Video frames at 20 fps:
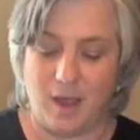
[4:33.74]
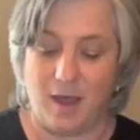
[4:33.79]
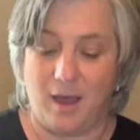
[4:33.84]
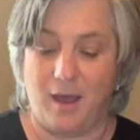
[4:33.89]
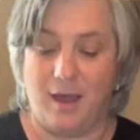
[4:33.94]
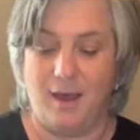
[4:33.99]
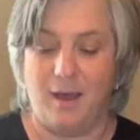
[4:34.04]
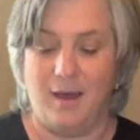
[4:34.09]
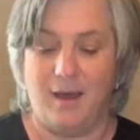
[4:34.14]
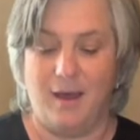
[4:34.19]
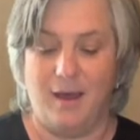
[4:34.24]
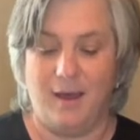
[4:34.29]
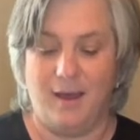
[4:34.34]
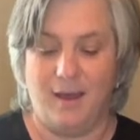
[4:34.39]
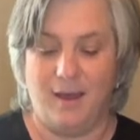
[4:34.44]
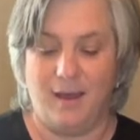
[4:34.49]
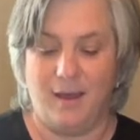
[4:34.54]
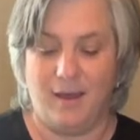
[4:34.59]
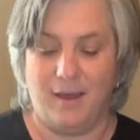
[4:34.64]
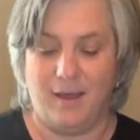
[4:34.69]

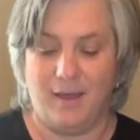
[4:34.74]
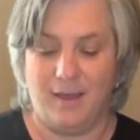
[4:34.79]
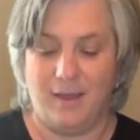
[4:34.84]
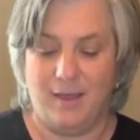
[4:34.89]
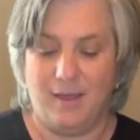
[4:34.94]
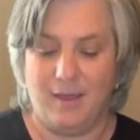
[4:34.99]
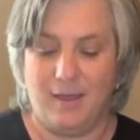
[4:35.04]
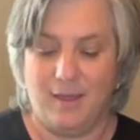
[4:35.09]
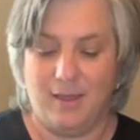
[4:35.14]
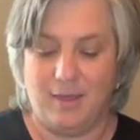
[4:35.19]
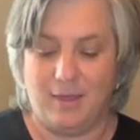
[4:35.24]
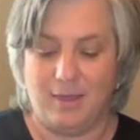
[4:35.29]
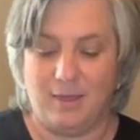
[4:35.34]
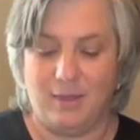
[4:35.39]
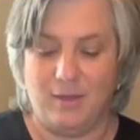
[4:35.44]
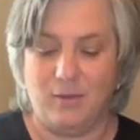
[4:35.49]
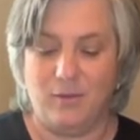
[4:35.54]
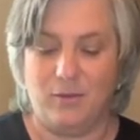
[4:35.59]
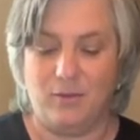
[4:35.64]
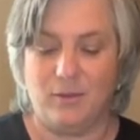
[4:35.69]
Ah,
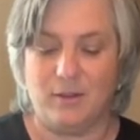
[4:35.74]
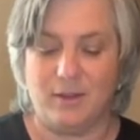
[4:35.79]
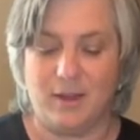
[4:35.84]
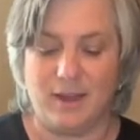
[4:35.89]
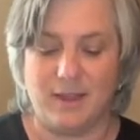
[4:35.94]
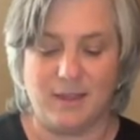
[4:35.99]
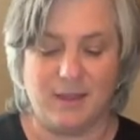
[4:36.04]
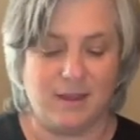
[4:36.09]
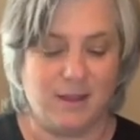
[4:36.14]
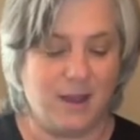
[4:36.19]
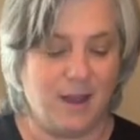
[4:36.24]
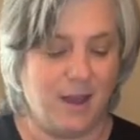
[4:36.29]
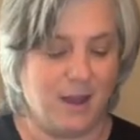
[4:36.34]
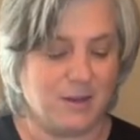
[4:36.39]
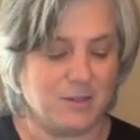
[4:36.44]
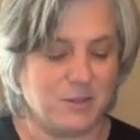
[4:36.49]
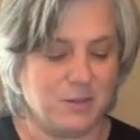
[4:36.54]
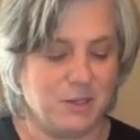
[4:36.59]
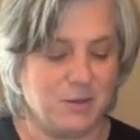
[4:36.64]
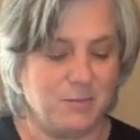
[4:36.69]
those look like the
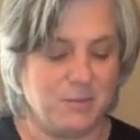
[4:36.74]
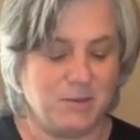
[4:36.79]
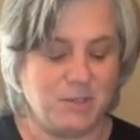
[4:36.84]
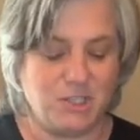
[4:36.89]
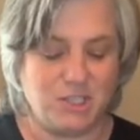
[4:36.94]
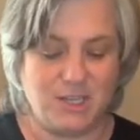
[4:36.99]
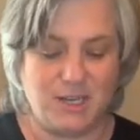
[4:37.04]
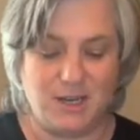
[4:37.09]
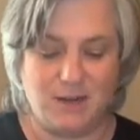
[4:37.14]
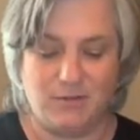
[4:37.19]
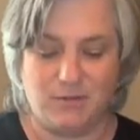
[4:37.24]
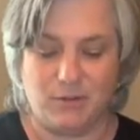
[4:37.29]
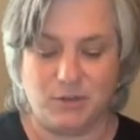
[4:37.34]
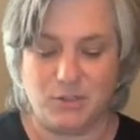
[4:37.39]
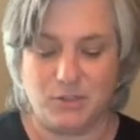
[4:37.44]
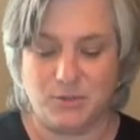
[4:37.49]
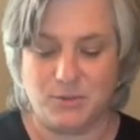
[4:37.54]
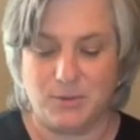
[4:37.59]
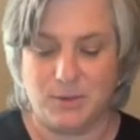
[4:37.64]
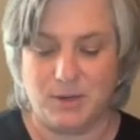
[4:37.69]
cogs on a machine for
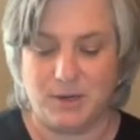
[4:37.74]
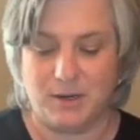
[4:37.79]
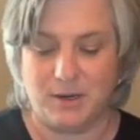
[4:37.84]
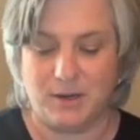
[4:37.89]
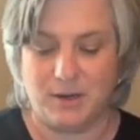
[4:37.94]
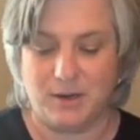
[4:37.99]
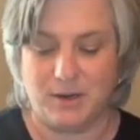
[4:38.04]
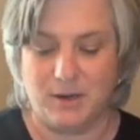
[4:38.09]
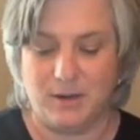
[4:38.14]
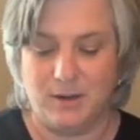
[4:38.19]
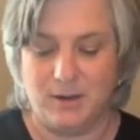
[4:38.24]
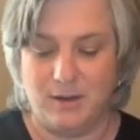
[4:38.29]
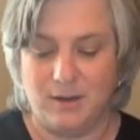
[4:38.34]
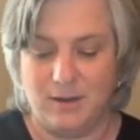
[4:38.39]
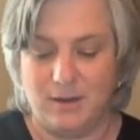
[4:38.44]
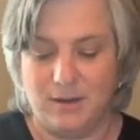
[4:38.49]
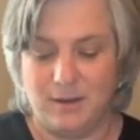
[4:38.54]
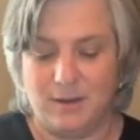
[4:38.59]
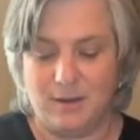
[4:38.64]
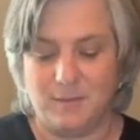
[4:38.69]
sure.
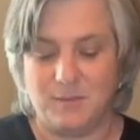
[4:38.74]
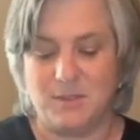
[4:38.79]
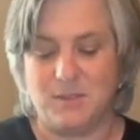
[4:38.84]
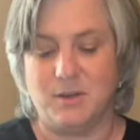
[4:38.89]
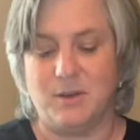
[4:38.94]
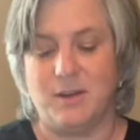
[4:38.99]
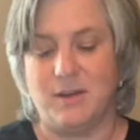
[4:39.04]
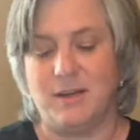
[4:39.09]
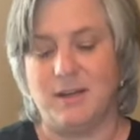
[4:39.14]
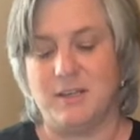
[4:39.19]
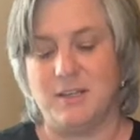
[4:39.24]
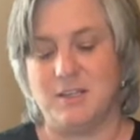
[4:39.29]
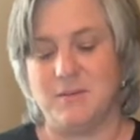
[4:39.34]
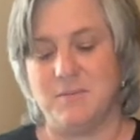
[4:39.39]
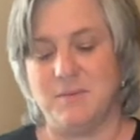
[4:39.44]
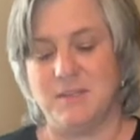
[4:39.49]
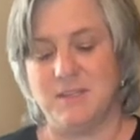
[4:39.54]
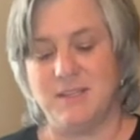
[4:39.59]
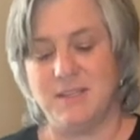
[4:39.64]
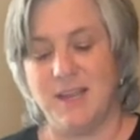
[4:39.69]
I'm starting to
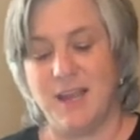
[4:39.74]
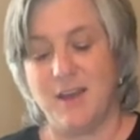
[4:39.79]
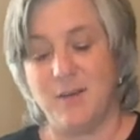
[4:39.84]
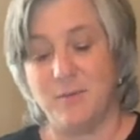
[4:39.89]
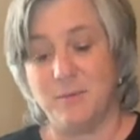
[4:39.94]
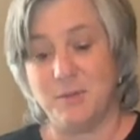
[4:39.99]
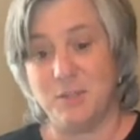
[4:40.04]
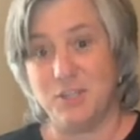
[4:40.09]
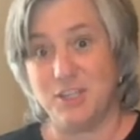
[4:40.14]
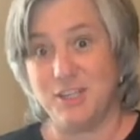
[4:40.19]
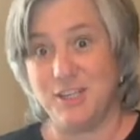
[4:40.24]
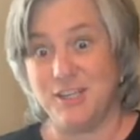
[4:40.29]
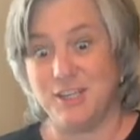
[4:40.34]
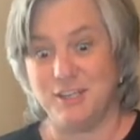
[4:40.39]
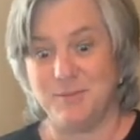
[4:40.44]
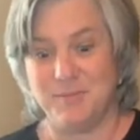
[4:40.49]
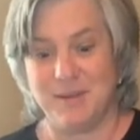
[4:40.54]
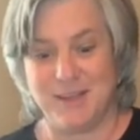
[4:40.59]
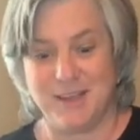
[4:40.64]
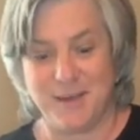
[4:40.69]
see how a machine
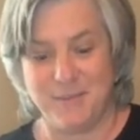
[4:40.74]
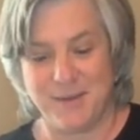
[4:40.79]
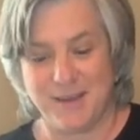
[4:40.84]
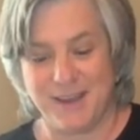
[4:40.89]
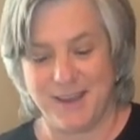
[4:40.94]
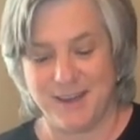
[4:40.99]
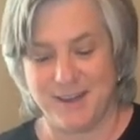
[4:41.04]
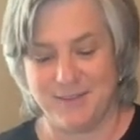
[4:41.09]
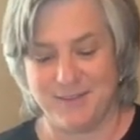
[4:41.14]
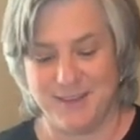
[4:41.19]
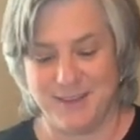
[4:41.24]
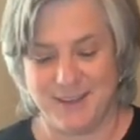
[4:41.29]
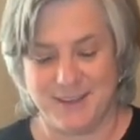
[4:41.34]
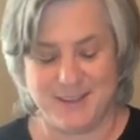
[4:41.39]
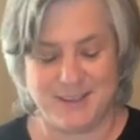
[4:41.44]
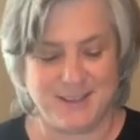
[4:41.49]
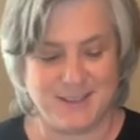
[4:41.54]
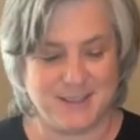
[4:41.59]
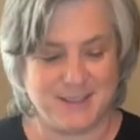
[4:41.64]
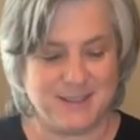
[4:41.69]
could be coming out of
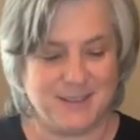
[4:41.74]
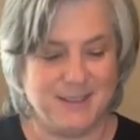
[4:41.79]
this.